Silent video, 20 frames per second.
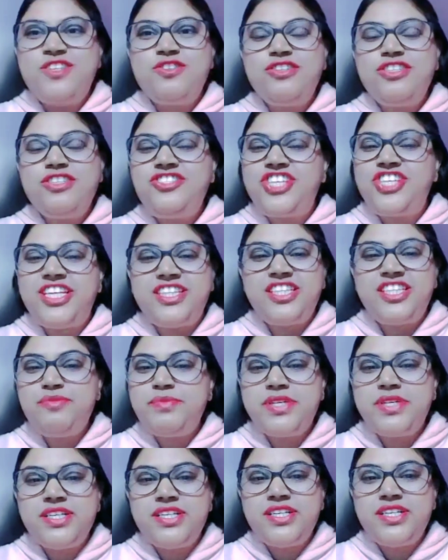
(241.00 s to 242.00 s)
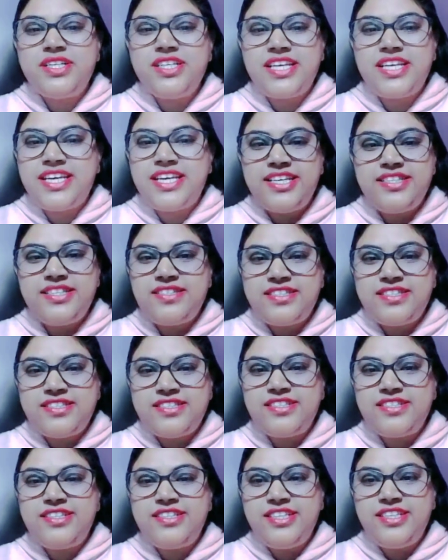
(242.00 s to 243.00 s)
So Chetan Bhagat, I guess
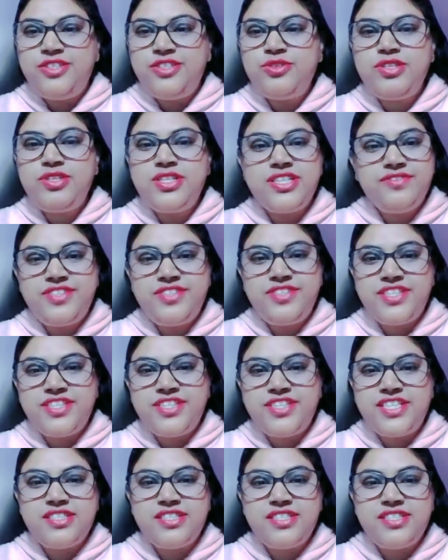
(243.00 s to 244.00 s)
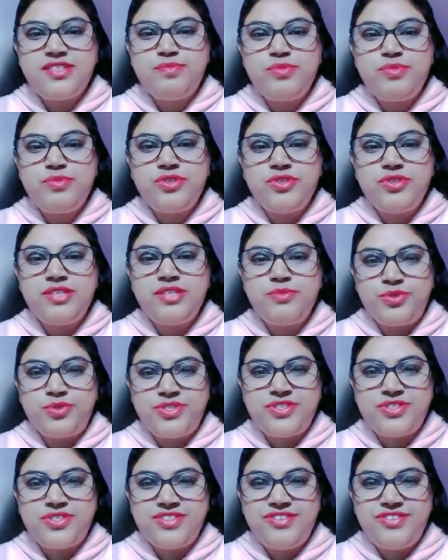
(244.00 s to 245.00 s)
you loved his book the
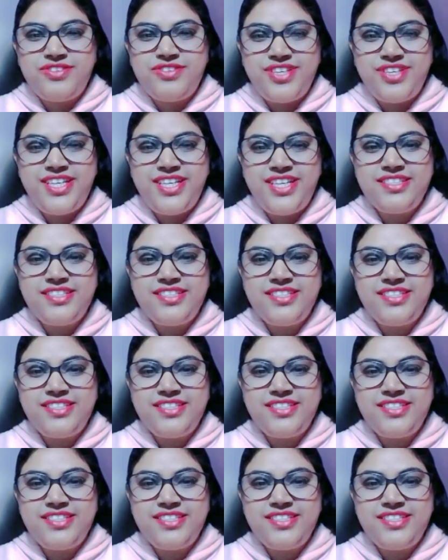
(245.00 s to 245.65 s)
most, right?